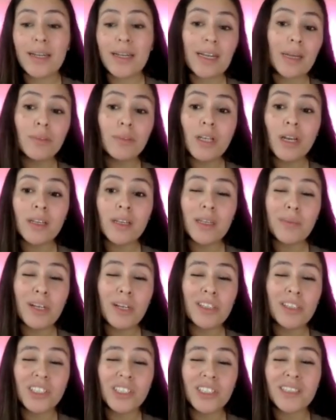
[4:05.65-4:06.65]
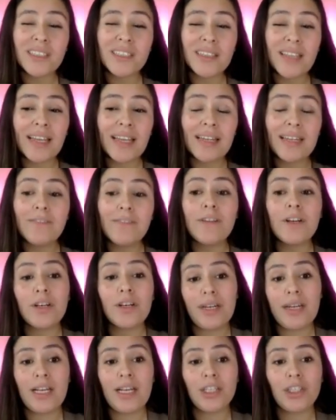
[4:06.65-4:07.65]
And I'm talking about just slightly
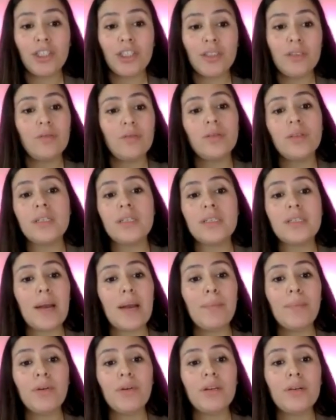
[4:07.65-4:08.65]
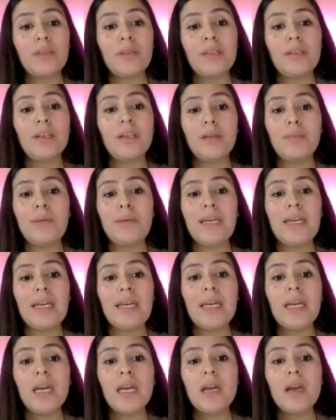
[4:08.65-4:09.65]
variation. So an example could
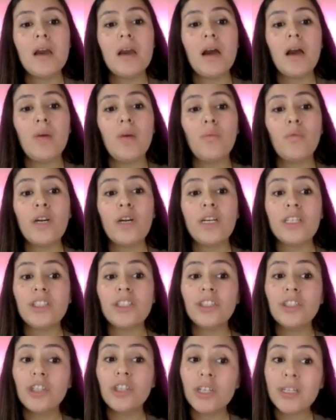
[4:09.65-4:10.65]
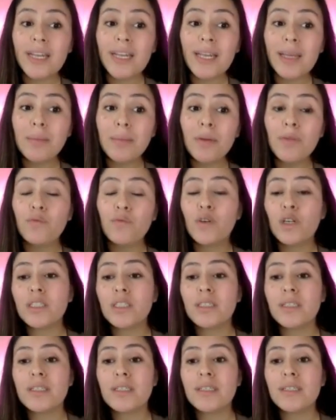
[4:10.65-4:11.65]
be, what is your name
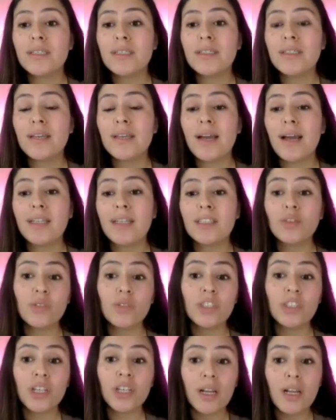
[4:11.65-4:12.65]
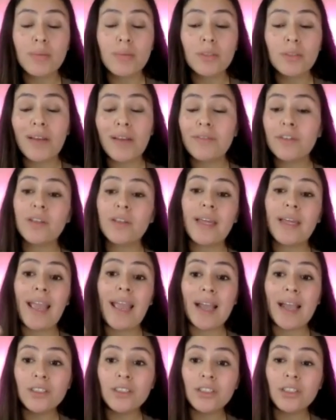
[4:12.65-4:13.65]
versus I switch it up. So after they
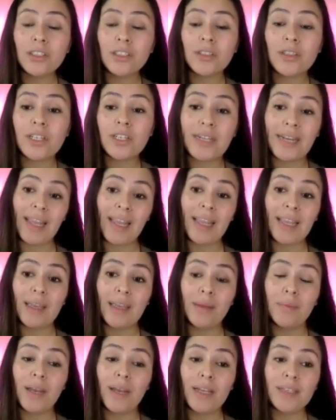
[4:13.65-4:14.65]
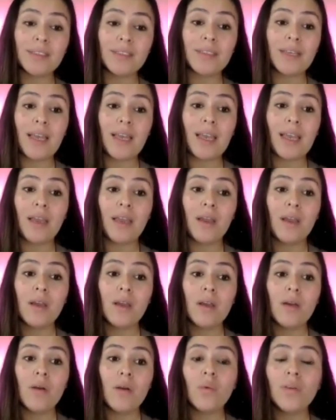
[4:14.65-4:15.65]
answer their name, I say,
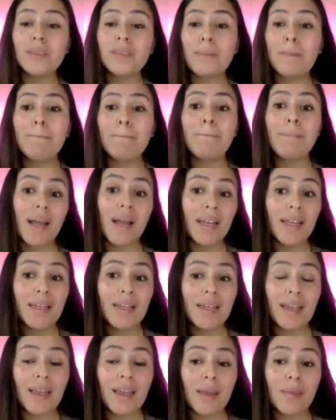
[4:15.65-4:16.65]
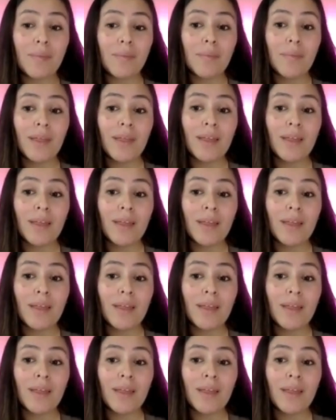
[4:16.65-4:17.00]
what's my name?